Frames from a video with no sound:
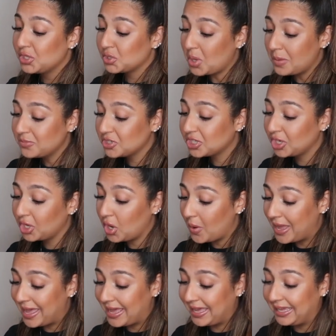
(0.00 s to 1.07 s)
So I'm just gonna go
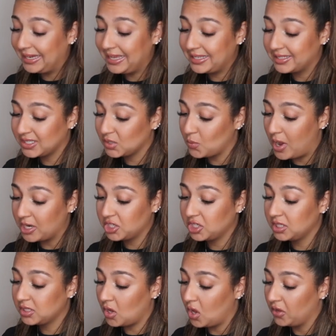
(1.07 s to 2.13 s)
ahead and swatch
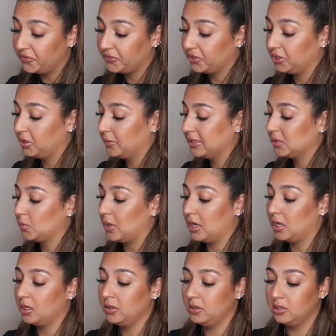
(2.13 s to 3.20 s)
these all for you as
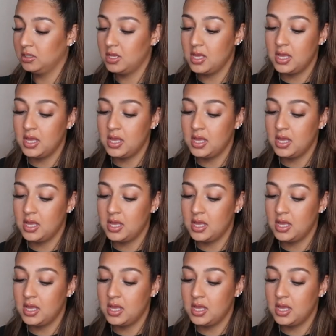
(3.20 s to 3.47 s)
well.